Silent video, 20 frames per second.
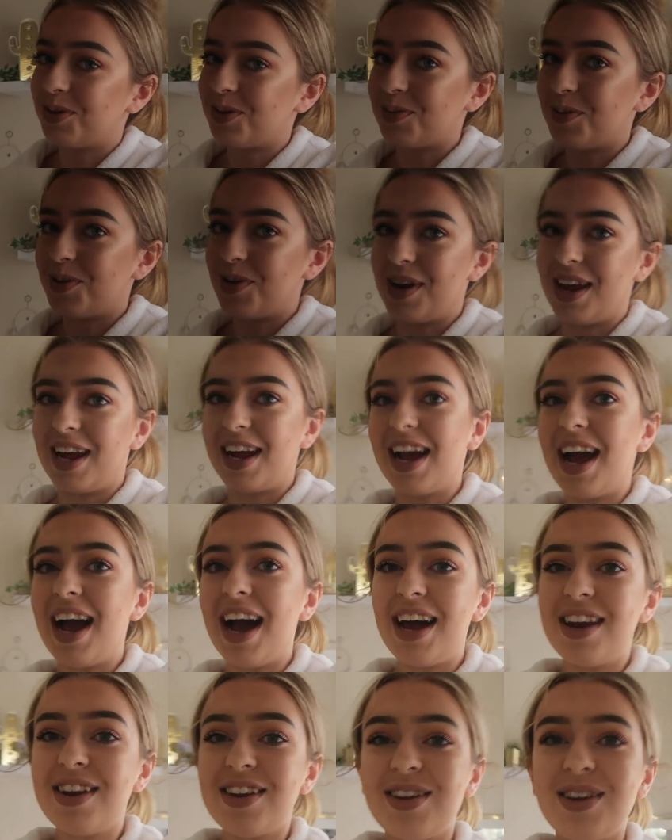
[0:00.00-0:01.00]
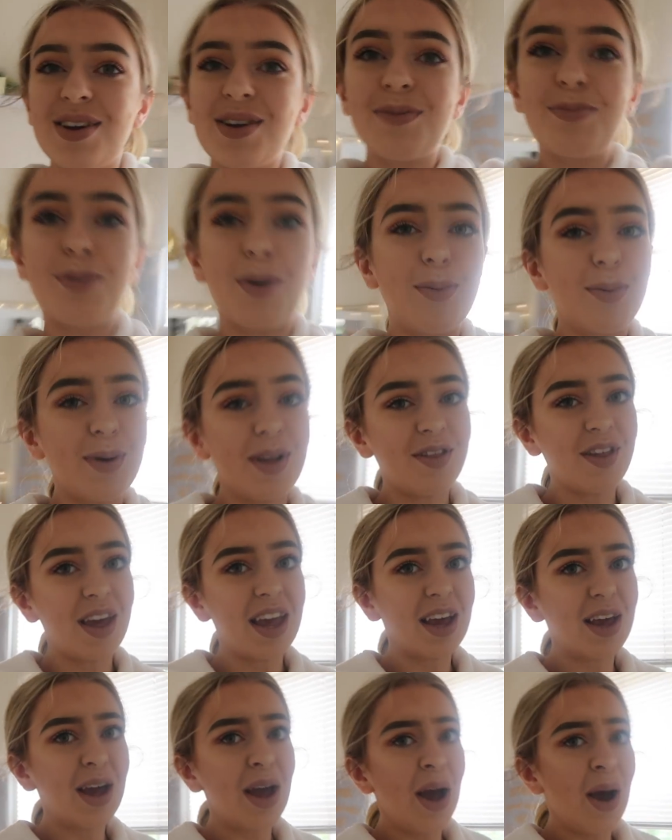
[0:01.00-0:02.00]
this morning and you probably
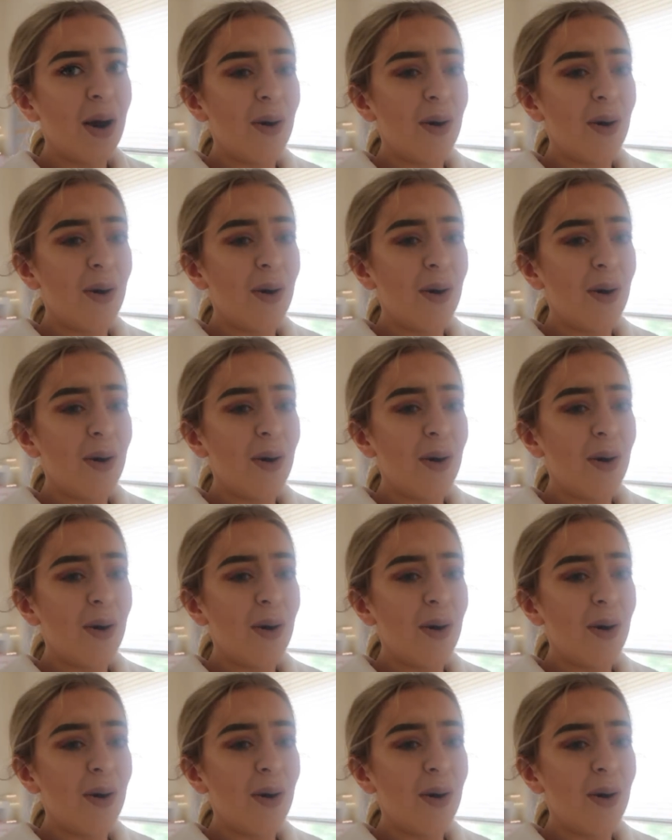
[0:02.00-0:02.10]
think,